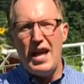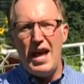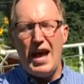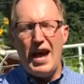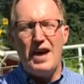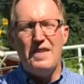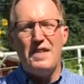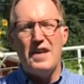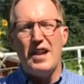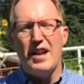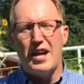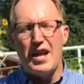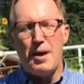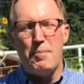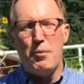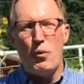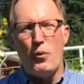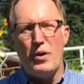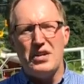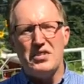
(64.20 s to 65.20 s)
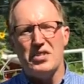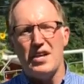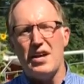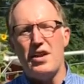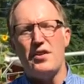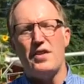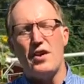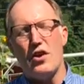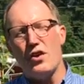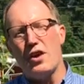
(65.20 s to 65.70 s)
and then a couple weeks
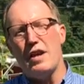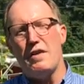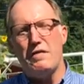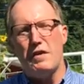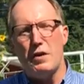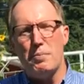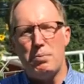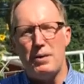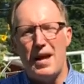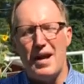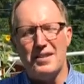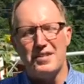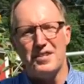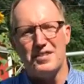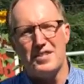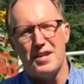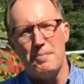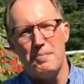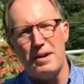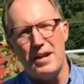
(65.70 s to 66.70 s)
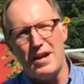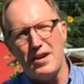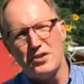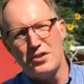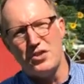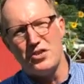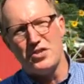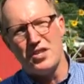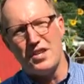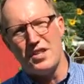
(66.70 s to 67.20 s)
later they'll give your plot to somebody else
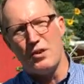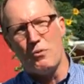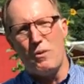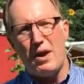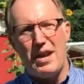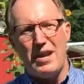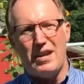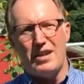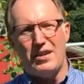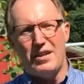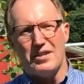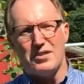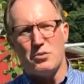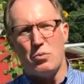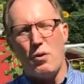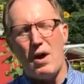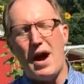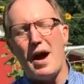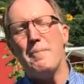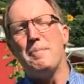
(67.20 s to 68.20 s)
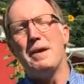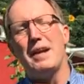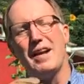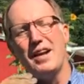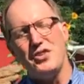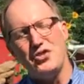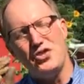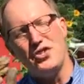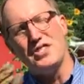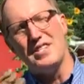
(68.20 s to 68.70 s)
who's on the waiting list. Why?
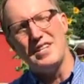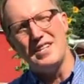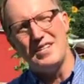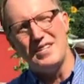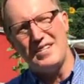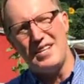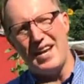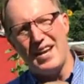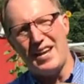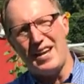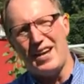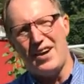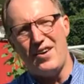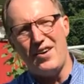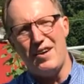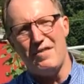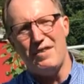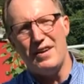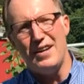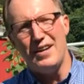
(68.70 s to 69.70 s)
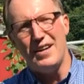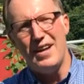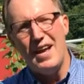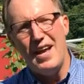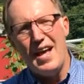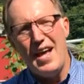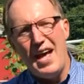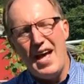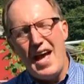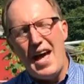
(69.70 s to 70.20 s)
Because you didn't take care of it.
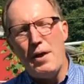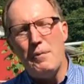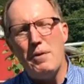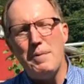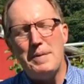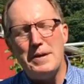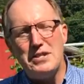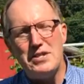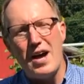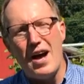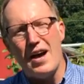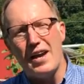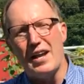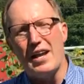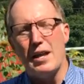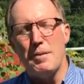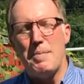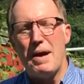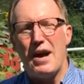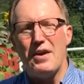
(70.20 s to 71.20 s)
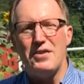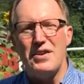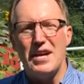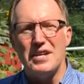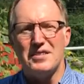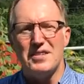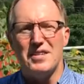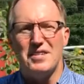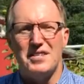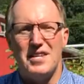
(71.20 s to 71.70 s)
Hey, we've been talking about
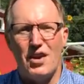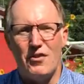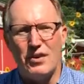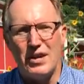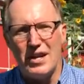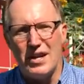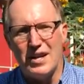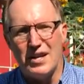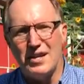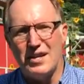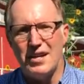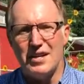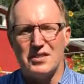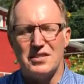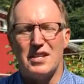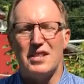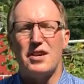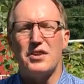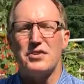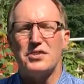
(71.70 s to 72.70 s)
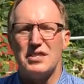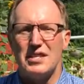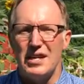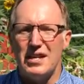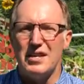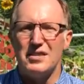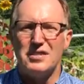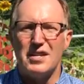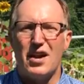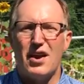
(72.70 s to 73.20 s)
necessary endings, and there's
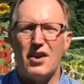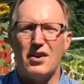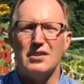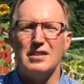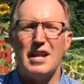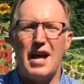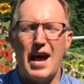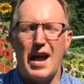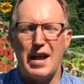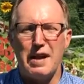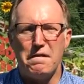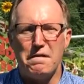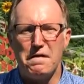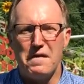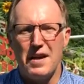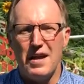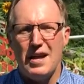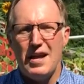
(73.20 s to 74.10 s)
things in our life